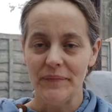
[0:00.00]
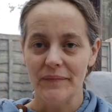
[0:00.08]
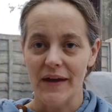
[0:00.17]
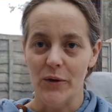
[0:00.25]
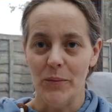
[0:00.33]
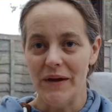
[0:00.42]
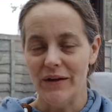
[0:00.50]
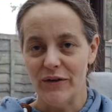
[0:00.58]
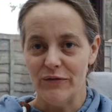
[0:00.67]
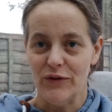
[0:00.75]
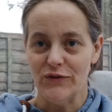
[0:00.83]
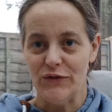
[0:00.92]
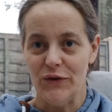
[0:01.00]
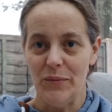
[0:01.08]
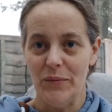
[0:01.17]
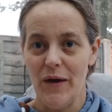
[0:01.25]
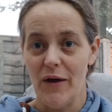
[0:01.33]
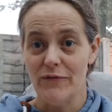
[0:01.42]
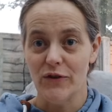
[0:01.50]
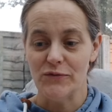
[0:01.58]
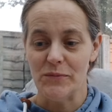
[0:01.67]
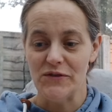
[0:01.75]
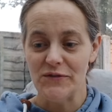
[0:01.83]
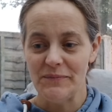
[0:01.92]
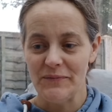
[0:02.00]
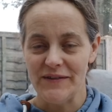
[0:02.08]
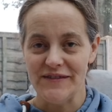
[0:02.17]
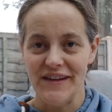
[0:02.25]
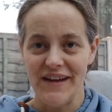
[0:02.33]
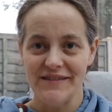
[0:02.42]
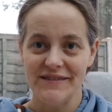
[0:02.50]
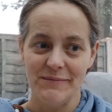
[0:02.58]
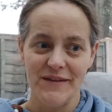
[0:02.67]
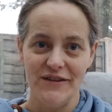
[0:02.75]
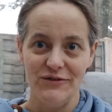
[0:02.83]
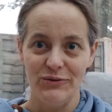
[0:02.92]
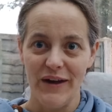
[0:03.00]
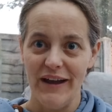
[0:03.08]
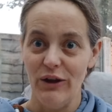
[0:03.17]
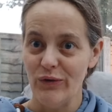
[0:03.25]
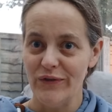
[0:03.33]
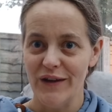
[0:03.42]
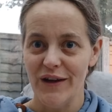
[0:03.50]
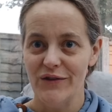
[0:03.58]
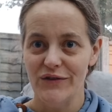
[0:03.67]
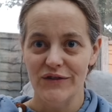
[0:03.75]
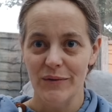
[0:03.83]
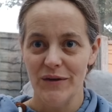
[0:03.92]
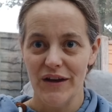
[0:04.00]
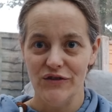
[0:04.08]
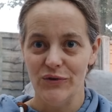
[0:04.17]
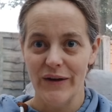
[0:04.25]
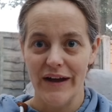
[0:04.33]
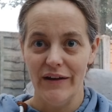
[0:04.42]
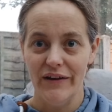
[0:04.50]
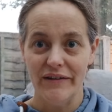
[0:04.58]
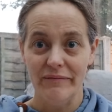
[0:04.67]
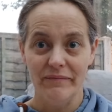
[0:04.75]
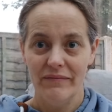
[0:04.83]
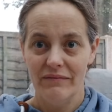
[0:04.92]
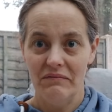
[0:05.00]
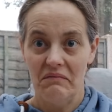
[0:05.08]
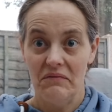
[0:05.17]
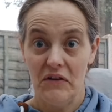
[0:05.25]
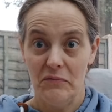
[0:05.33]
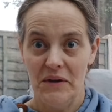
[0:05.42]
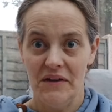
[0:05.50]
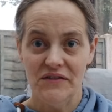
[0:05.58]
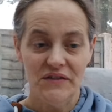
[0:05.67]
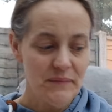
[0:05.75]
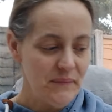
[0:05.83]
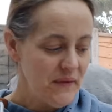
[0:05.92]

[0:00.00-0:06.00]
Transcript: It'll be like Flossmas, isn't it? Some days you'll get long videos and some days you'll get like 5 minutes.